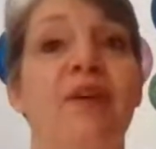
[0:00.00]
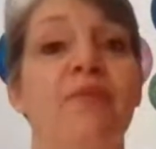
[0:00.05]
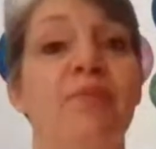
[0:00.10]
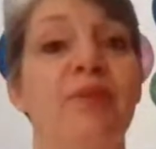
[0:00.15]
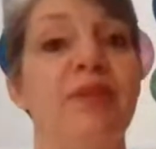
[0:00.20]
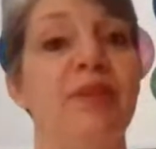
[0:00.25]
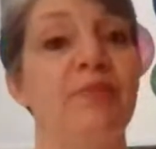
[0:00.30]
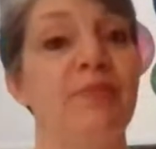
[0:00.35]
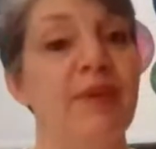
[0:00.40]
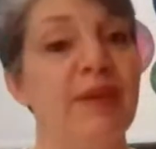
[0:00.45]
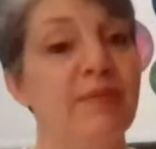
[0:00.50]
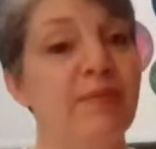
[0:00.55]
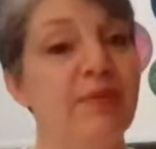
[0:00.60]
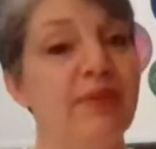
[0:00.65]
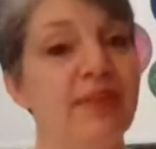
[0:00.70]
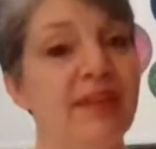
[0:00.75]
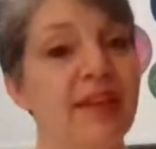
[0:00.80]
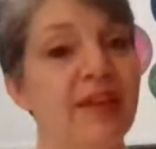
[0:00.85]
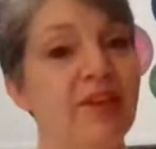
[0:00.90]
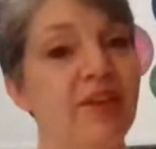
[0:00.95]
But the
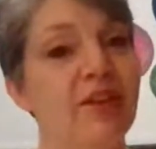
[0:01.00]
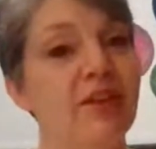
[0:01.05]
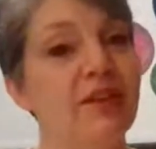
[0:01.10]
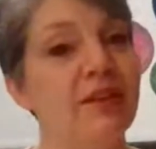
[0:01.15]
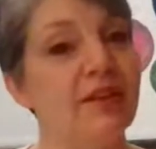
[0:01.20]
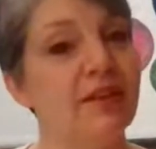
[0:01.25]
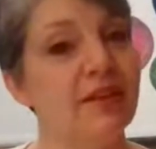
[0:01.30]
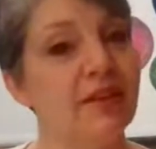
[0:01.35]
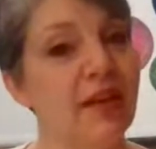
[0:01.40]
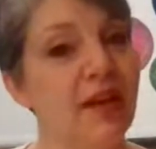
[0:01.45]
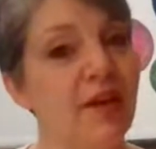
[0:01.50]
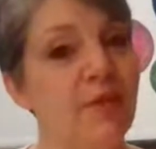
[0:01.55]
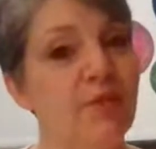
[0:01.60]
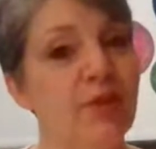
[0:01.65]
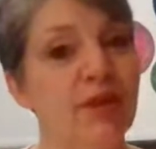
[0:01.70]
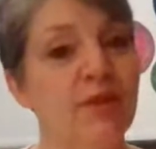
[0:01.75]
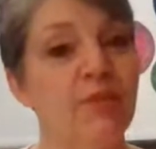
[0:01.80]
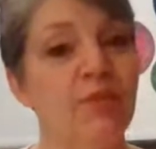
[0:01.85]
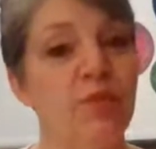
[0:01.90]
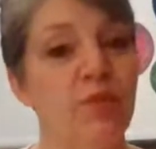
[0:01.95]
people that are
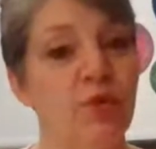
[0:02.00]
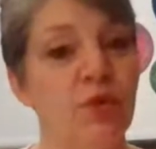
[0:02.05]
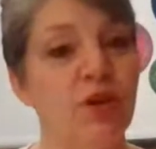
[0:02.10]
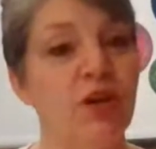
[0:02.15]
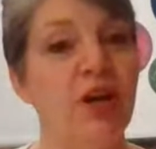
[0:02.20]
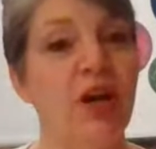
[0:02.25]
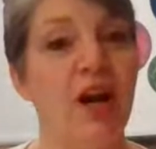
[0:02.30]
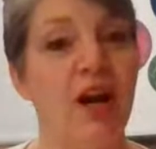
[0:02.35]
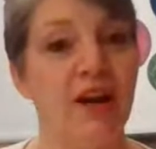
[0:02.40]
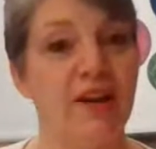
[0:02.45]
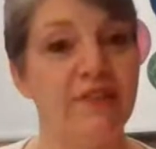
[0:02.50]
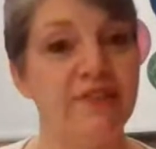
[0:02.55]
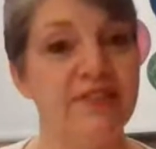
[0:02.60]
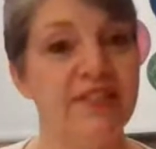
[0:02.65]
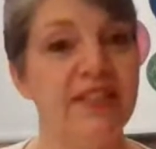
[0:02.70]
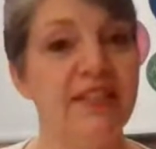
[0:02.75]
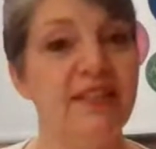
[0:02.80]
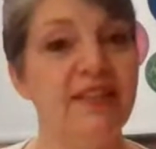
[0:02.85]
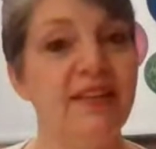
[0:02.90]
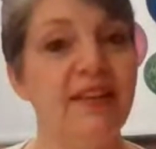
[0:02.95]
coming more
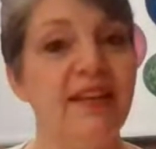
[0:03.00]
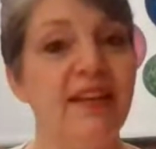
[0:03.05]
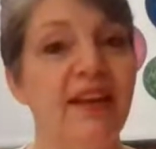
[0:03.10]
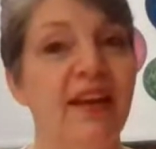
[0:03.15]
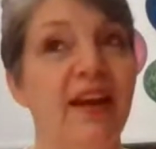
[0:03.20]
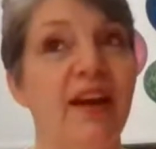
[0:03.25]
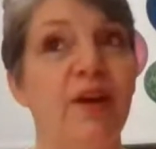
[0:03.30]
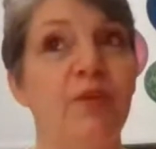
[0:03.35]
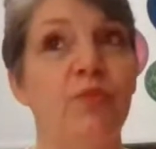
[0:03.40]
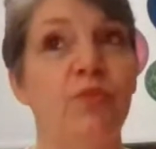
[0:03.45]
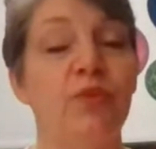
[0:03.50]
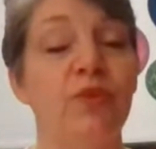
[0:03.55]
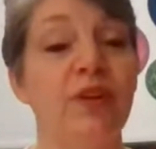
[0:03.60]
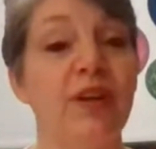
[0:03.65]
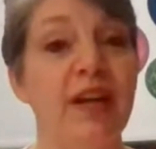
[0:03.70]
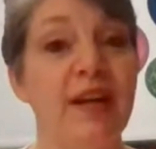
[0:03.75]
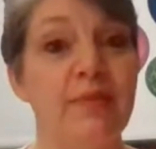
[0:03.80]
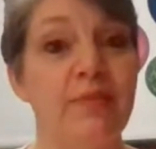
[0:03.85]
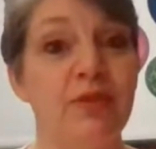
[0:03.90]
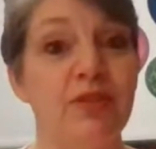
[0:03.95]
often,
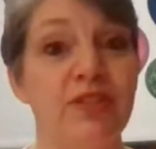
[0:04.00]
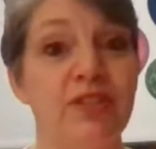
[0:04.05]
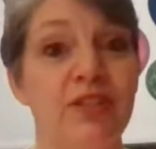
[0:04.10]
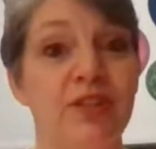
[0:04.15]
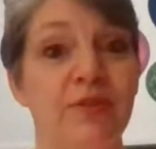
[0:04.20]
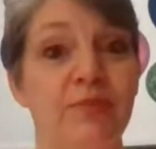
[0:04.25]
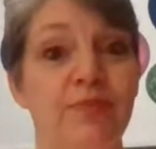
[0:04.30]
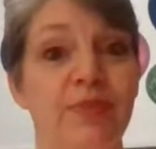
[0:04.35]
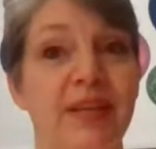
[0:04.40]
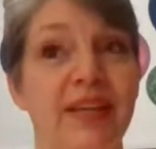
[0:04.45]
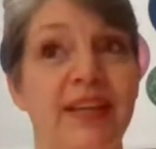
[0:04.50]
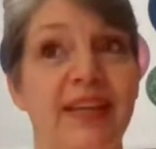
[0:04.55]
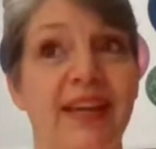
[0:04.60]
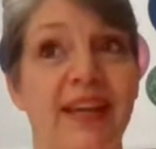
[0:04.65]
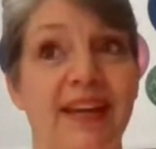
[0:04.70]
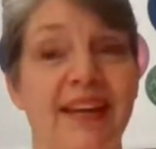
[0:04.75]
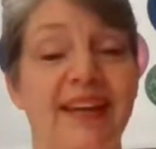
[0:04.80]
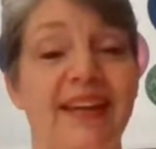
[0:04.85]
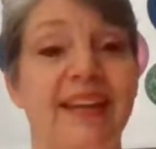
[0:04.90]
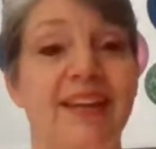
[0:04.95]
we're able to be
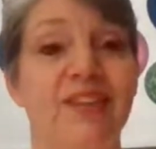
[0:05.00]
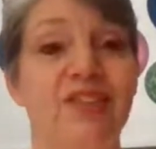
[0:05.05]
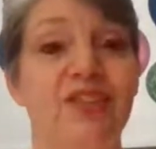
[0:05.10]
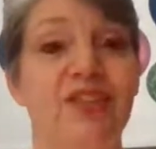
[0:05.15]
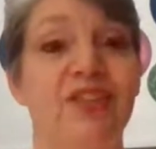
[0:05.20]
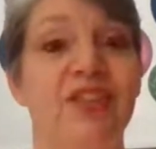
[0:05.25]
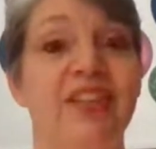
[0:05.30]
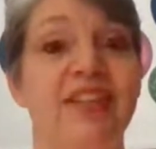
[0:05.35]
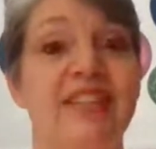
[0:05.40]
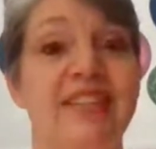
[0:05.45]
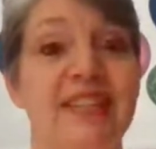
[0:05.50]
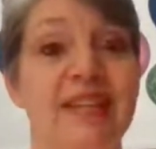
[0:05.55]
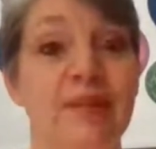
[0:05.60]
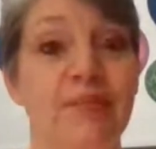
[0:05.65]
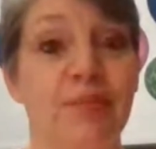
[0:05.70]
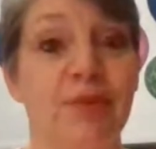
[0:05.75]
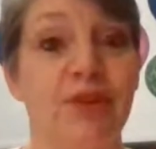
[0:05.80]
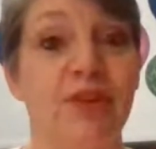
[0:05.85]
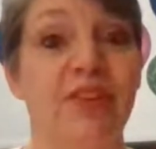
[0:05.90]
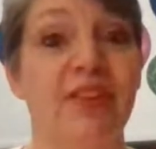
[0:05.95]
getting into the
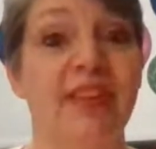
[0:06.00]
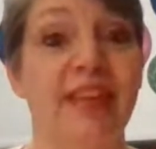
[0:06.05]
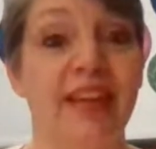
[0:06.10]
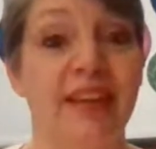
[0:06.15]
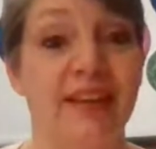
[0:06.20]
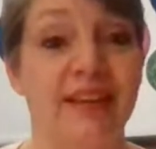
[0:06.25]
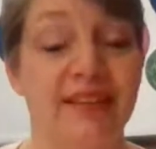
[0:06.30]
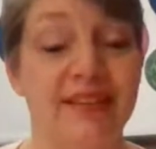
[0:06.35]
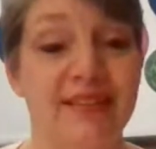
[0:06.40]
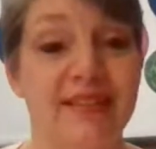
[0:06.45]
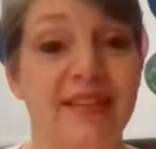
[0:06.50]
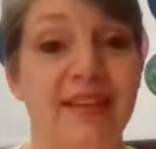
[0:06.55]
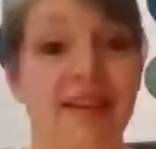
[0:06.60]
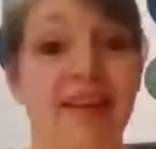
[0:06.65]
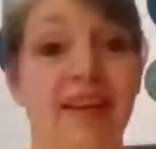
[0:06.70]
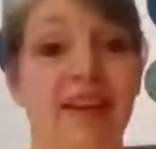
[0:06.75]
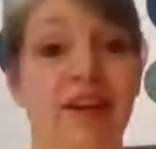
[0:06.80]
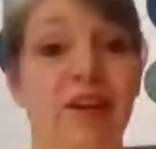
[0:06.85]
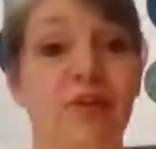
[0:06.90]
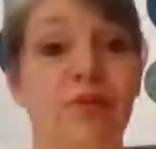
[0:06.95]
deeper things.
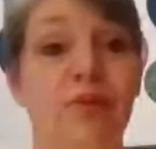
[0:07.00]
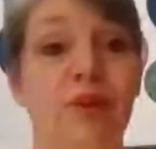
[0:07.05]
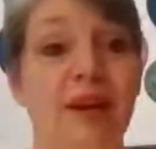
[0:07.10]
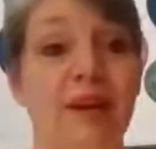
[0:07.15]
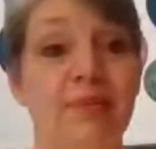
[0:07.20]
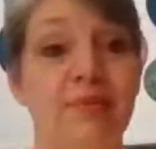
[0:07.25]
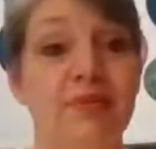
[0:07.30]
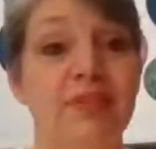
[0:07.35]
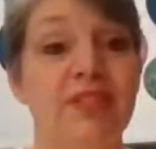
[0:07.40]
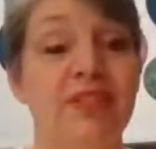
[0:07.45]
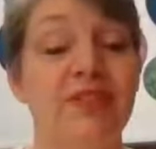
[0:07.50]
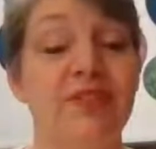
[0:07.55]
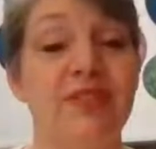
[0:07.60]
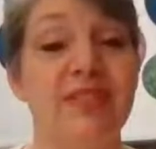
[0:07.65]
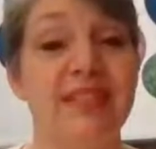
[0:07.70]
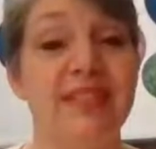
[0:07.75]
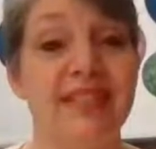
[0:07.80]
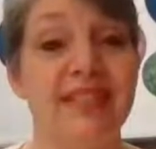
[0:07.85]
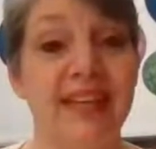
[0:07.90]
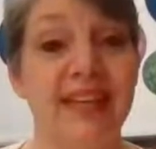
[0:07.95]
We're able to
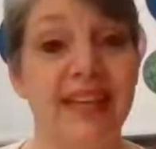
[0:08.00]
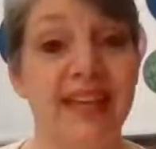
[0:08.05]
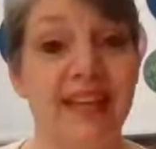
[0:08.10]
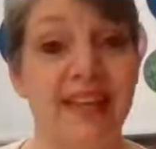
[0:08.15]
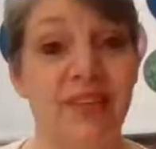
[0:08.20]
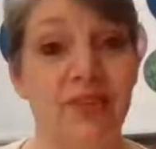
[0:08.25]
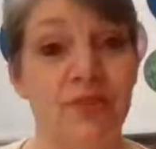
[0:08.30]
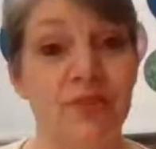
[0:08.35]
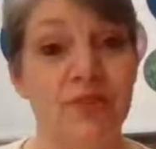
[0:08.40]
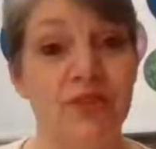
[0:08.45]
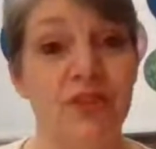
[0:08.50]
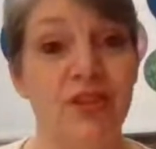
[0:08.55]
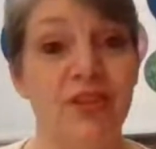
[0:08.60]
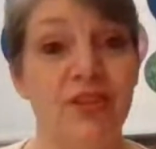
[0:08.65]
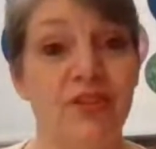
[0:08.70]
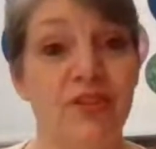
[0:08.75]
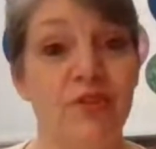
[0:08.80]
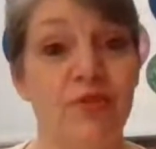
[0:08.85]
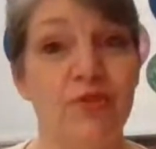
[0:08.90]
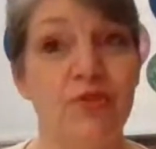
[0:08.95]
see those